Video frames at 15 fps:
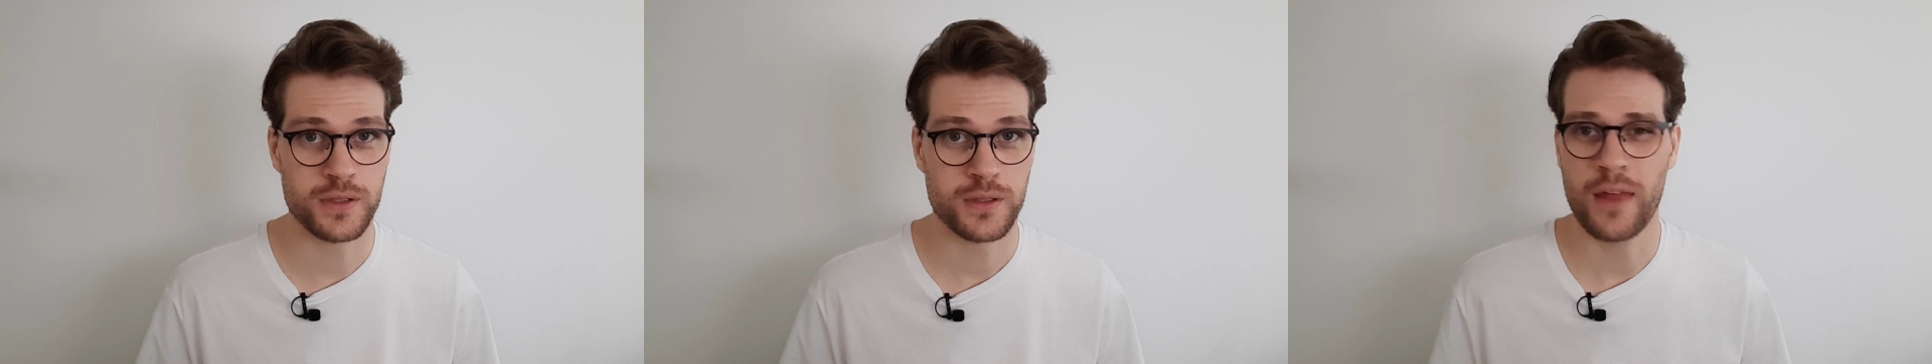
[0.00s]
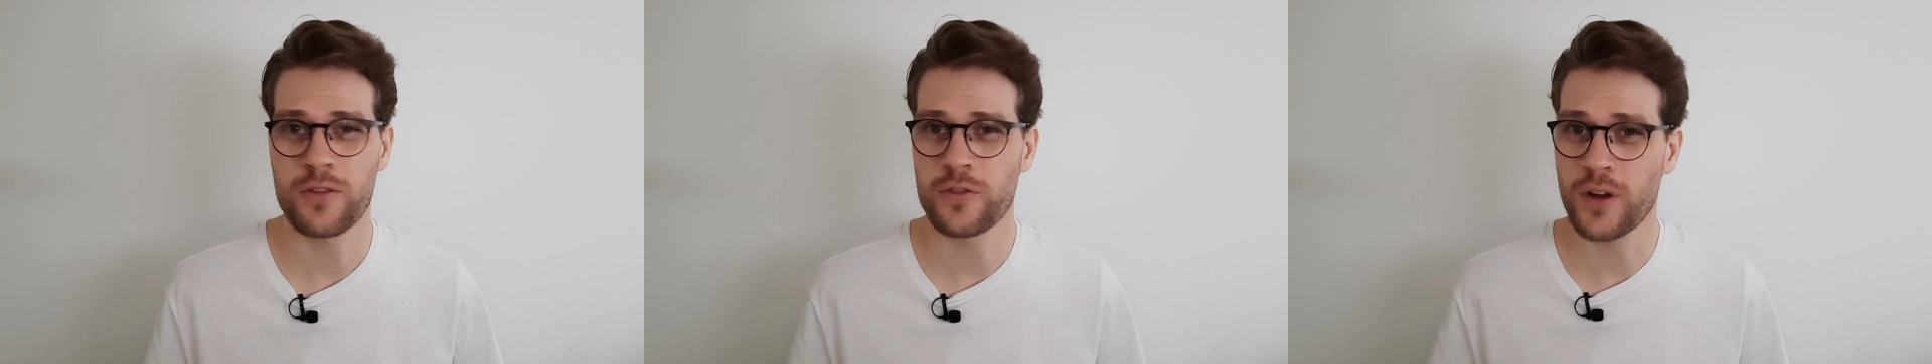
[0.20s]

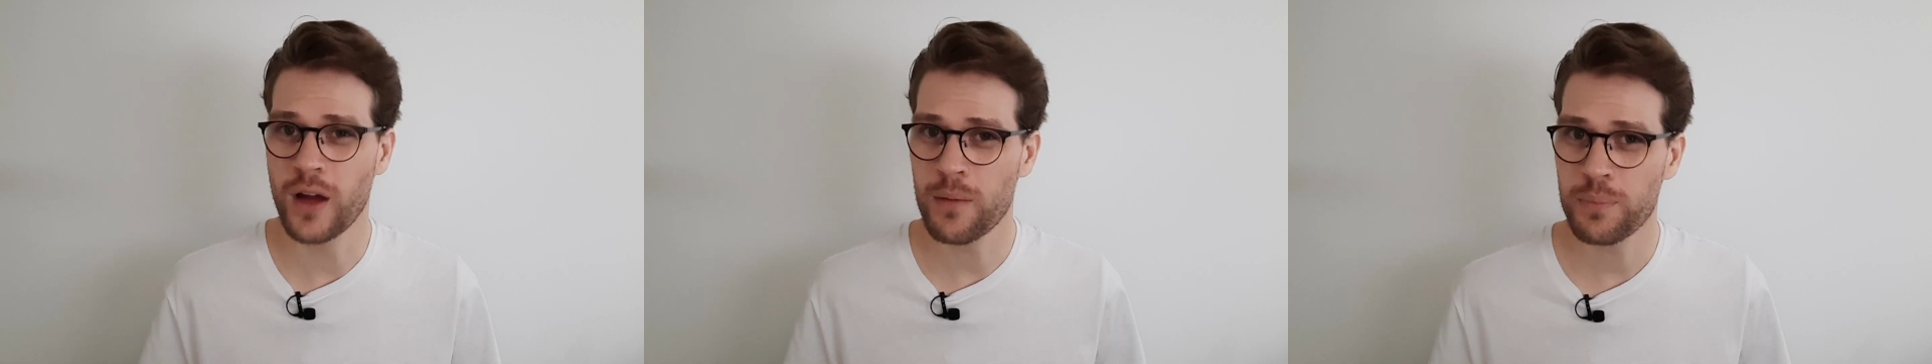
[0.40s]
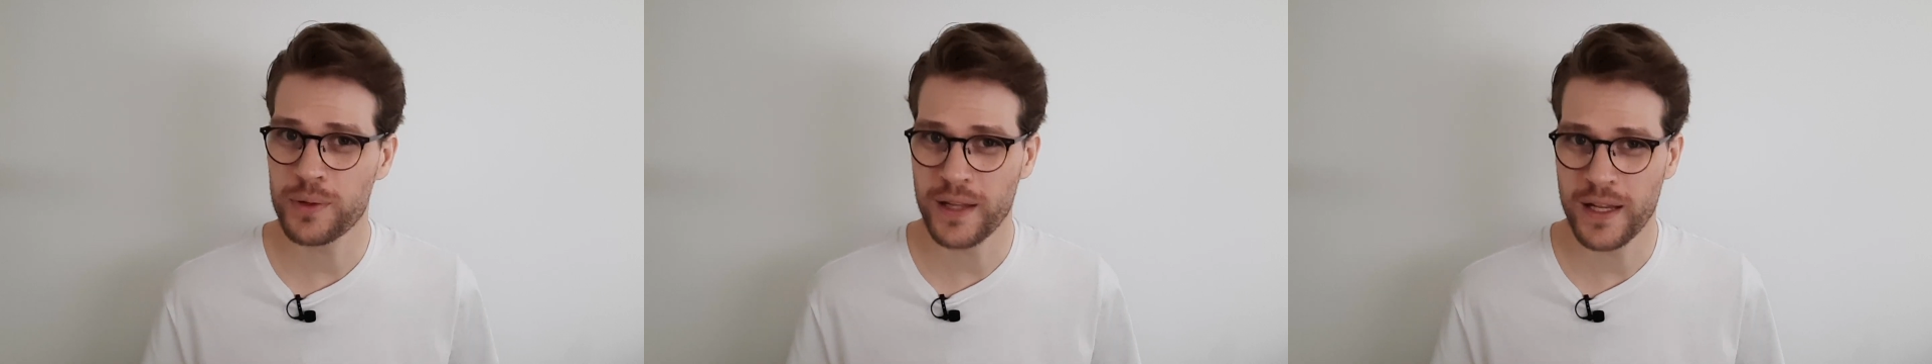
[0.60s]
and they're
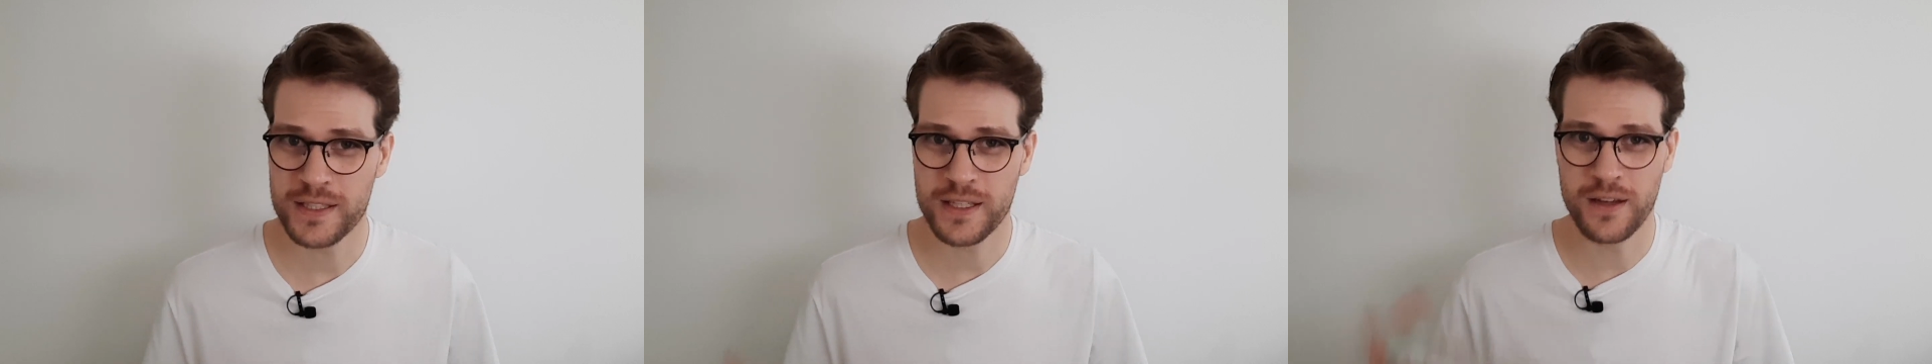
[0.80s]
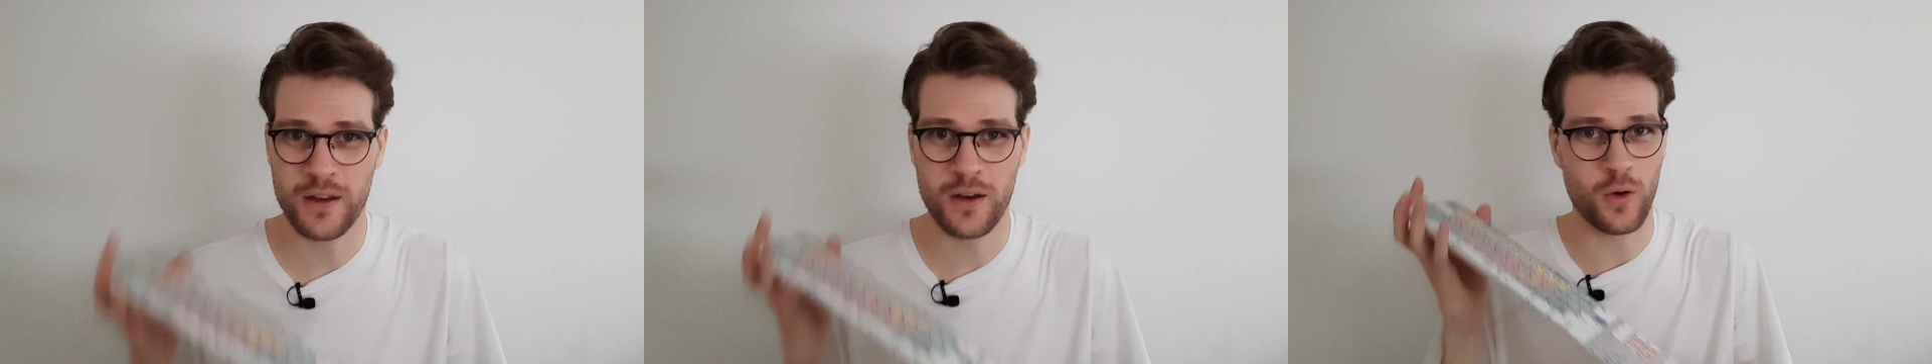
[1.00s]
not placed
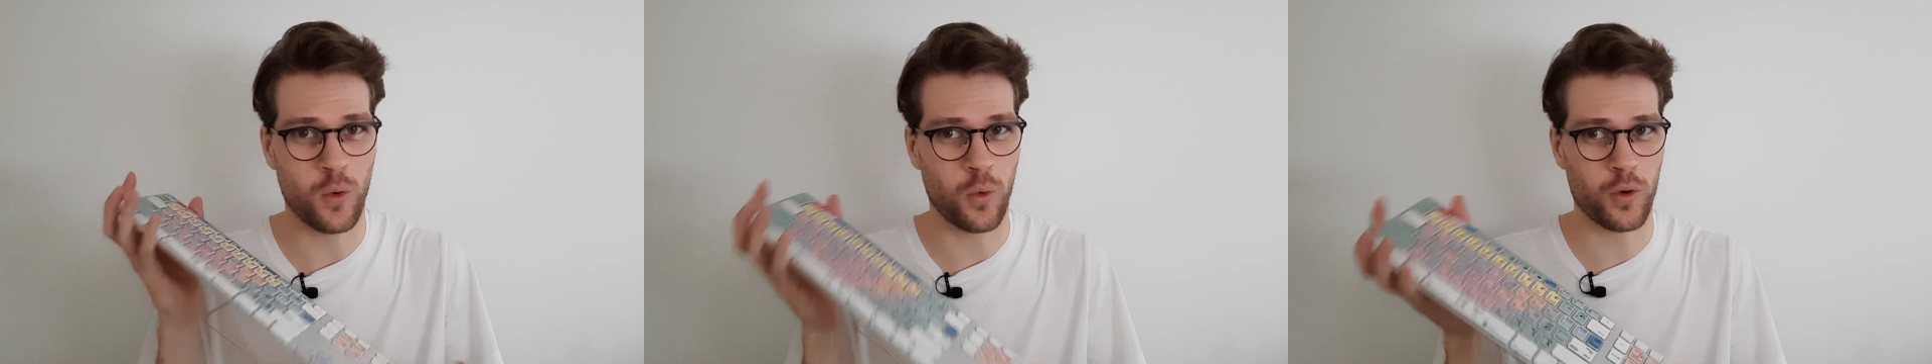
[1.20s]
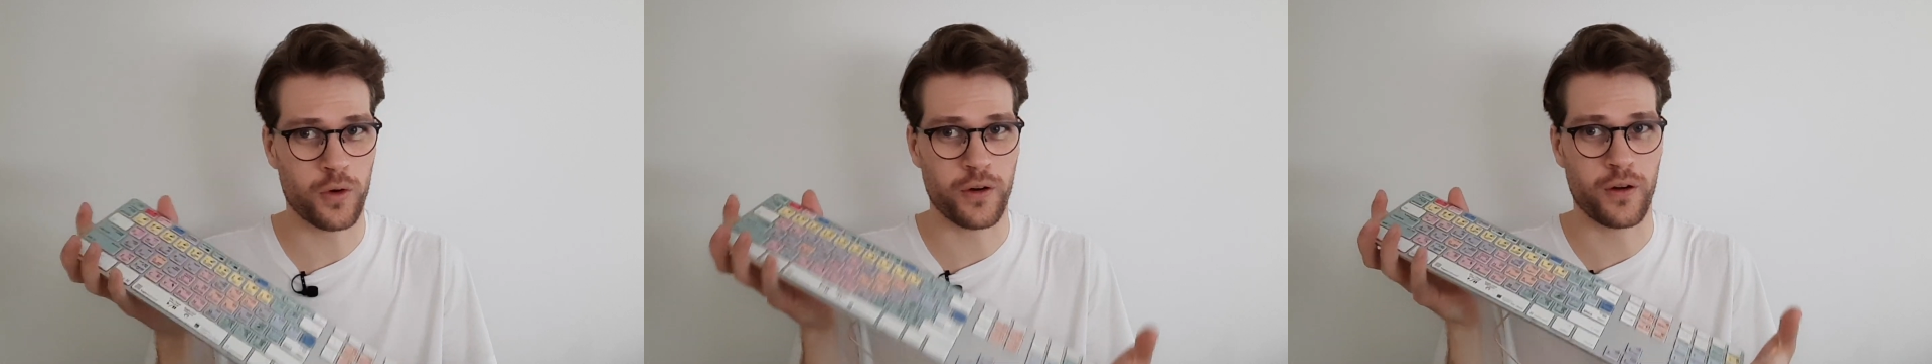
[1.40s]
in an
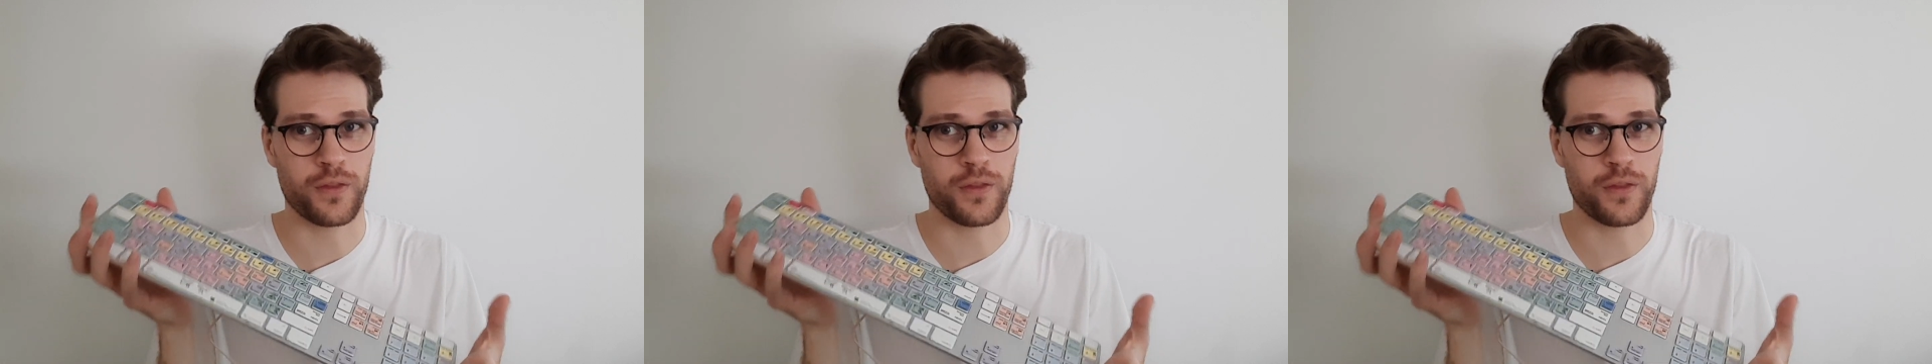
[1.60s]
order